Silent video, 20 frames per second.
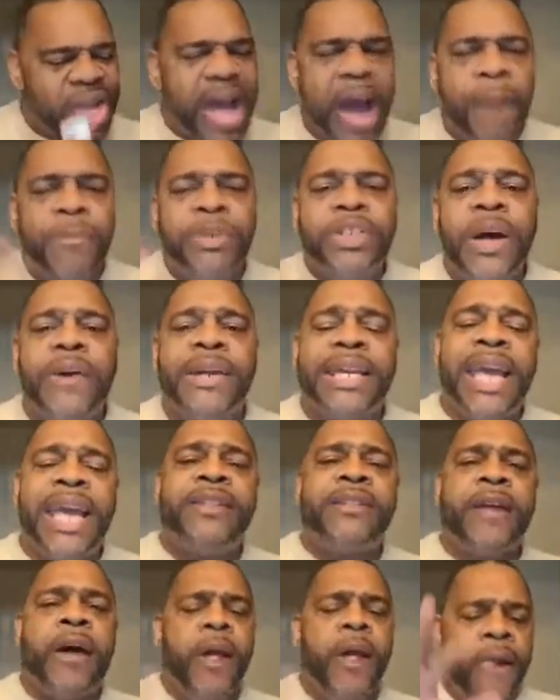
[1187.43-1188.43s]
I want y'all to
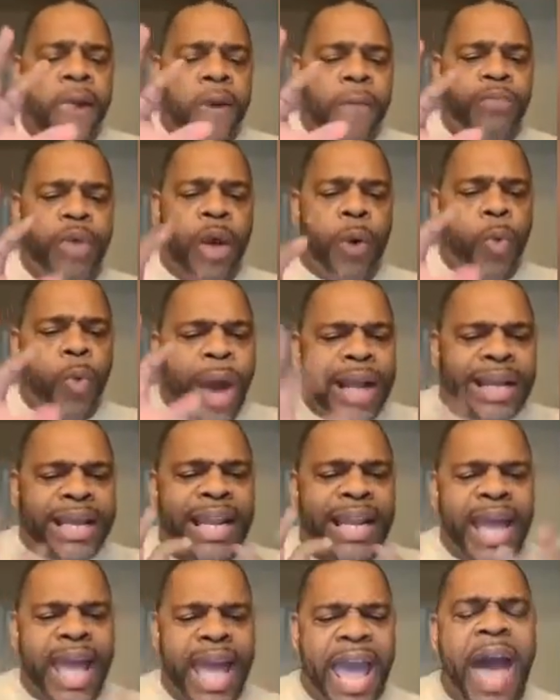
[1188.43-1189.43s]
get the, the what
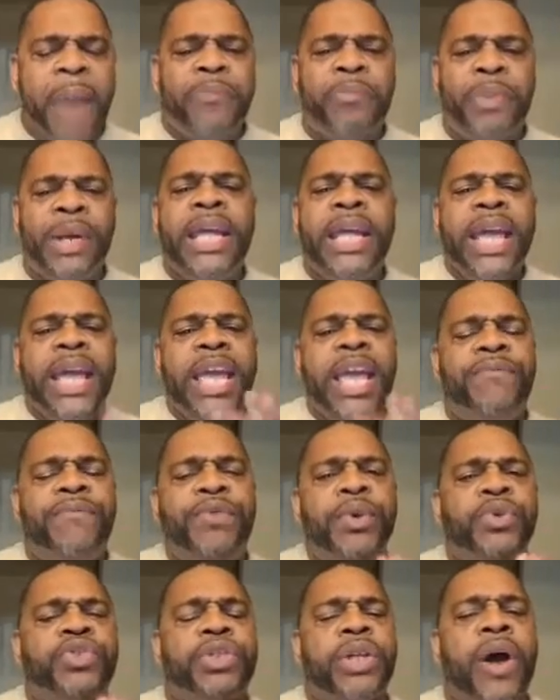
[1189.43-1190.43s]
can happen
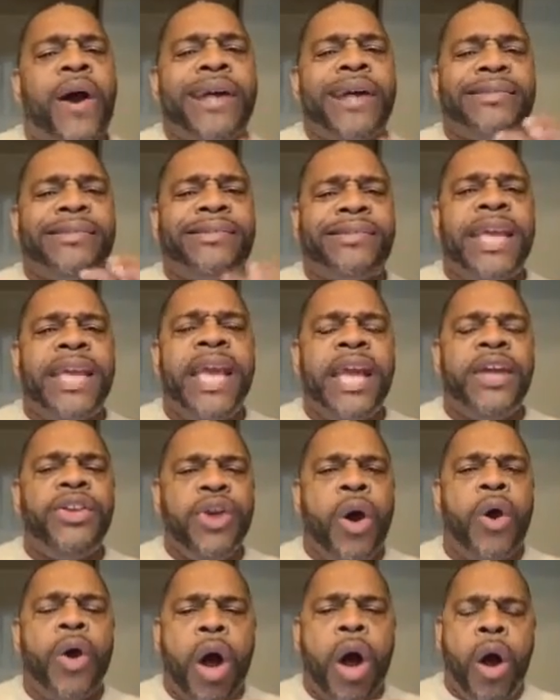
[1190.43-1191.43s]
if you start seeing
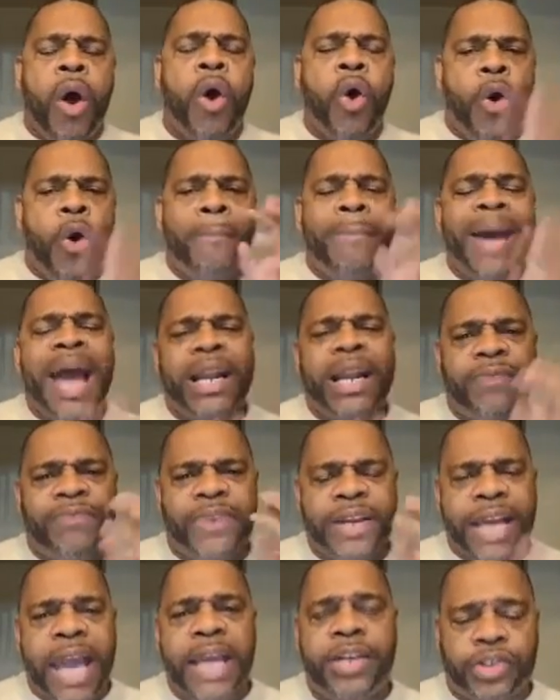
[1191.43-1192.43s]
your own
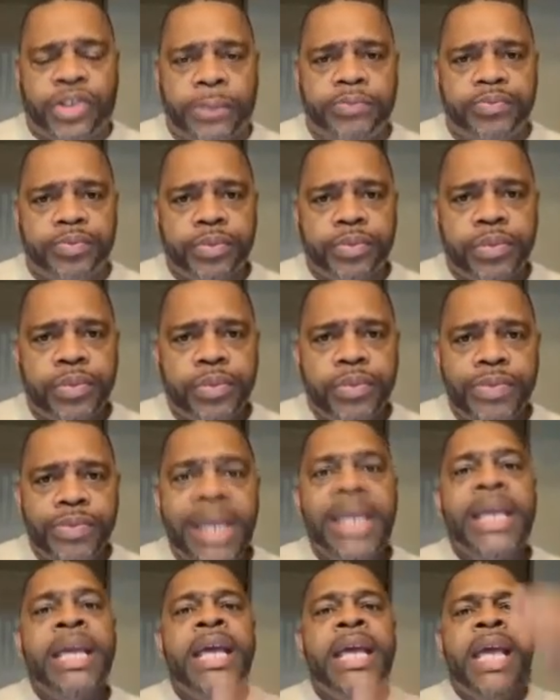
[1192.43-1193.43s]
magnification.
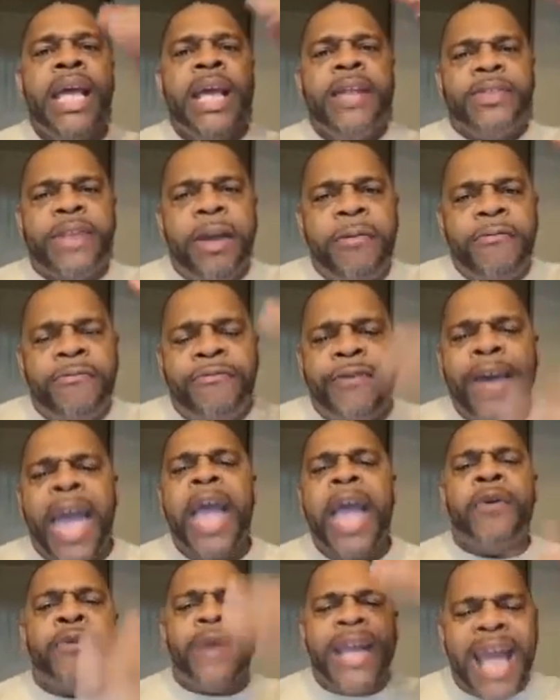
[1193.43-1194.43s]
The
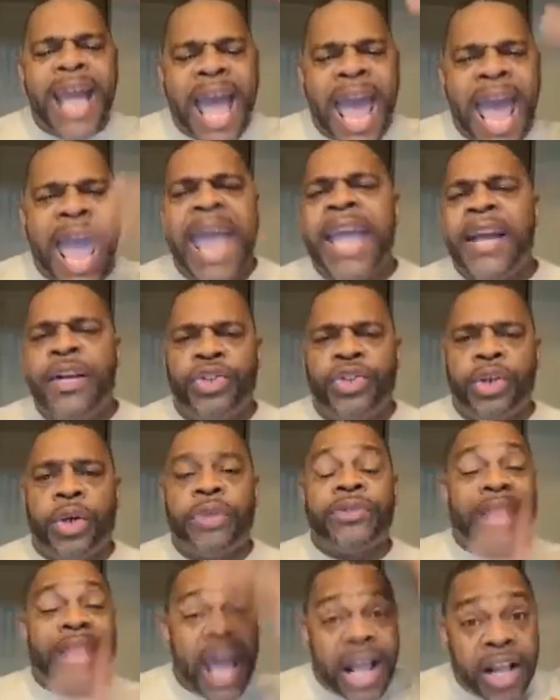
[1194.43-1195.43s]
very
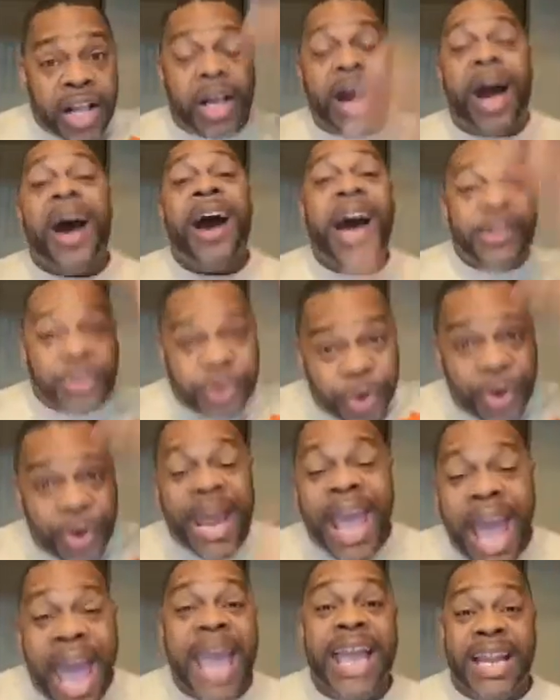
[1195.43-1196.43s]
angels that God
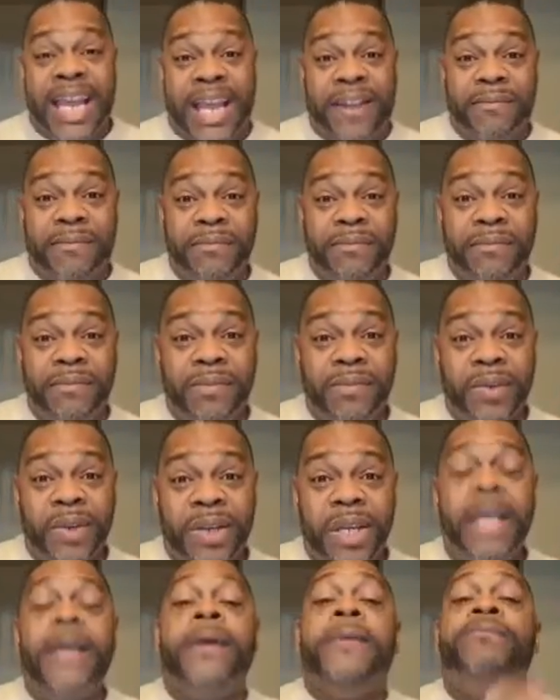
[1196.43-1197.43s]
created,
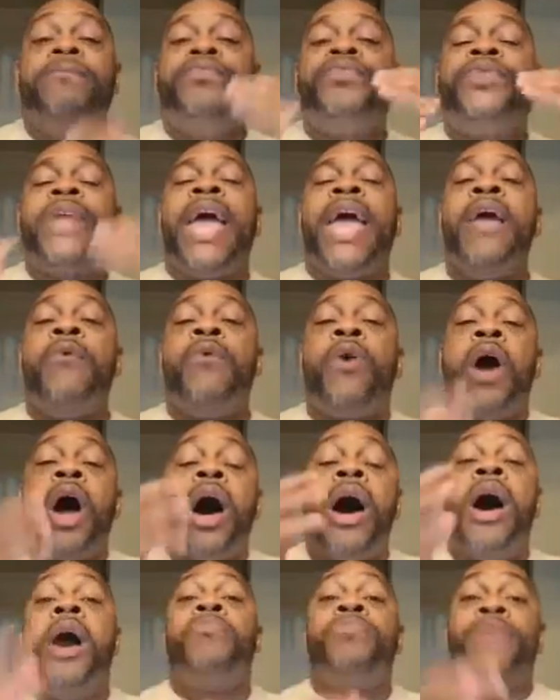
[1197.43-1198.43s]
they were
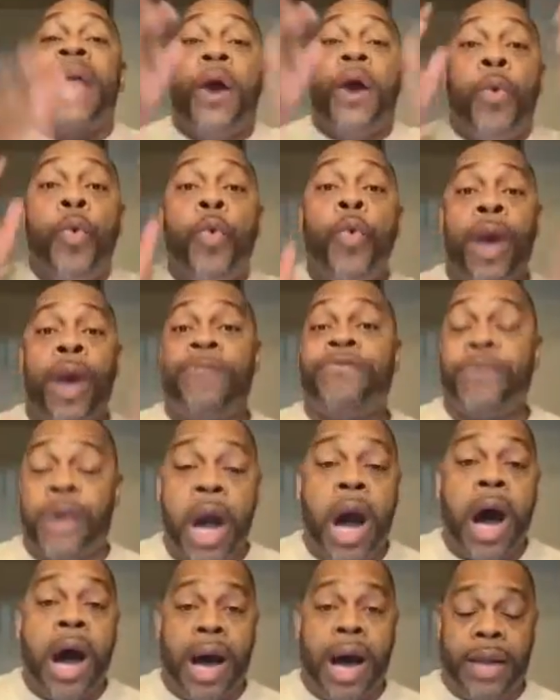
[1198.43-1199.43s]
up there with
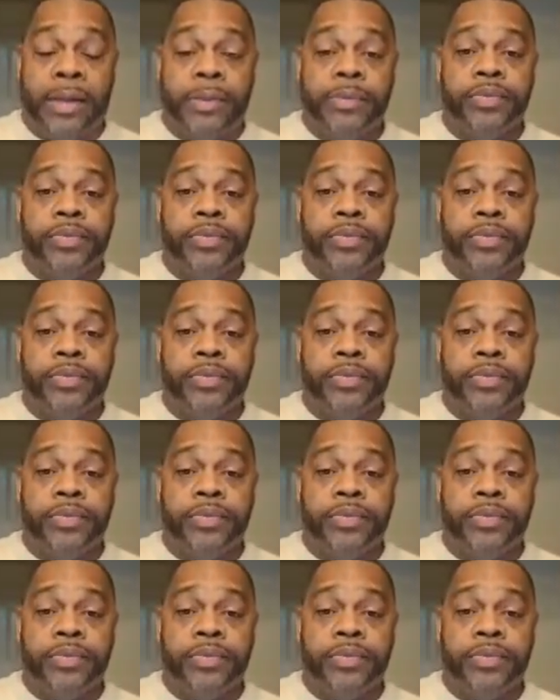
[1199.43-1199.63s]
God.